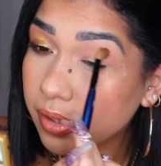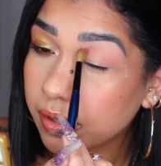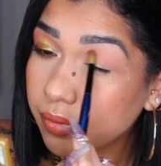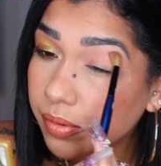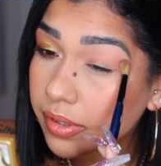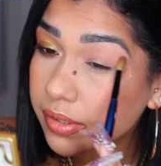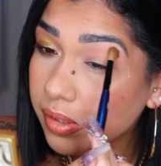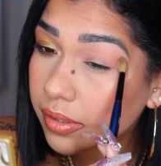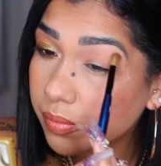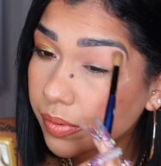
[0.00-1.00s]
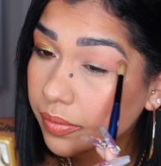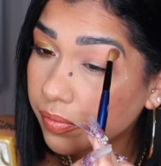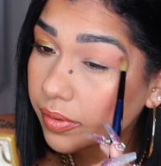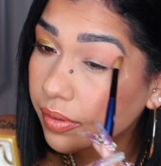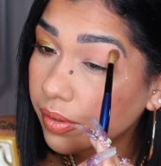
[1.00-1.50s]
There was a little bit
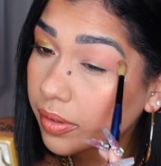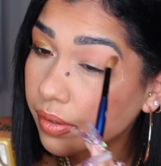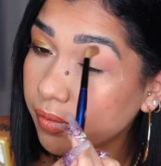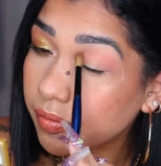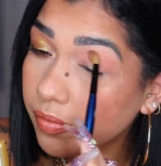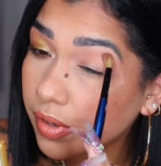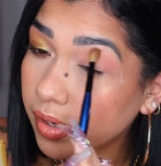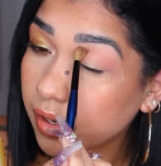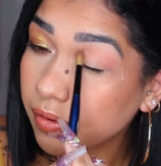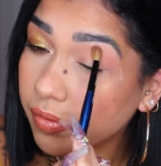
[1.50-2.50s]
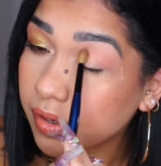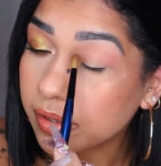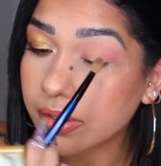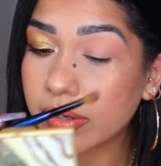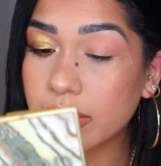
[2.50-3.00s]
of fallout right
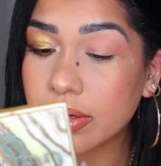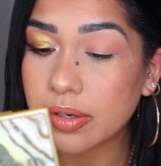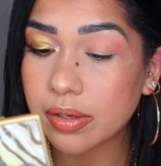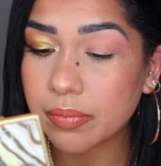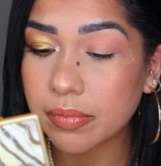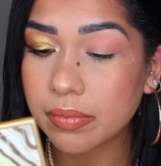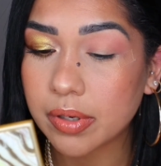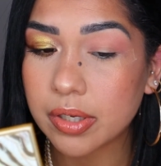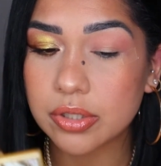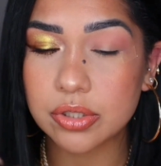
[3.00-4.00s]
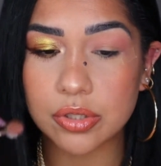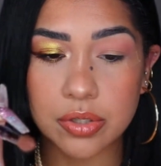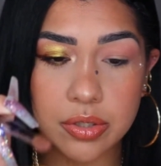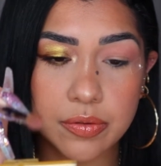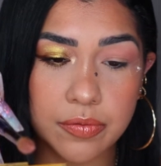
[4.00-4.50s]
there. I'm not
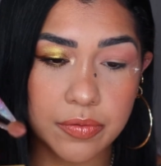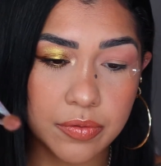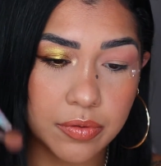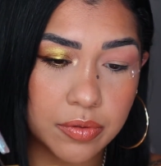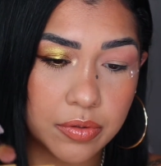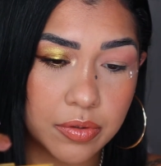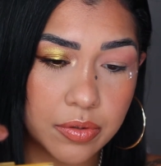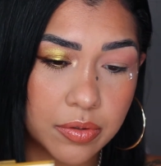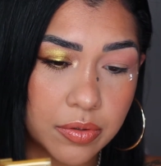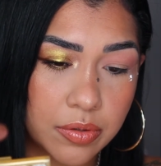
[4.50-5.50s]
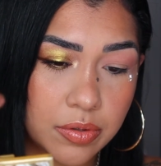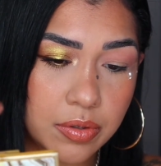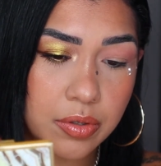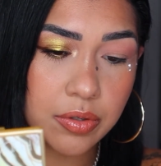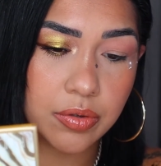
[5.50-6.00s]
sure if
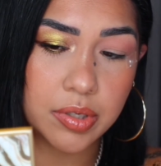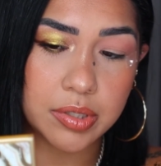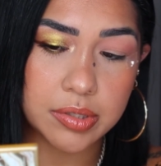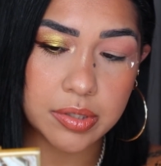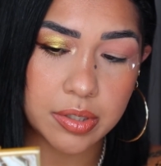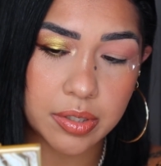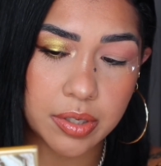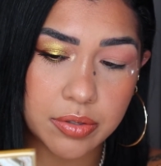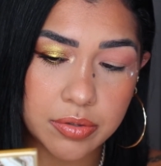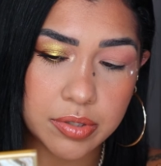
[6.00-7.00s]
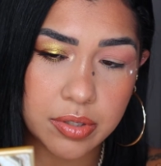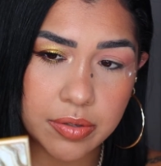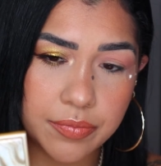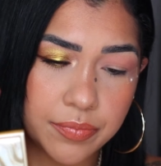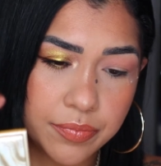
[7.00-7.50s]
you can see it. Can you see it?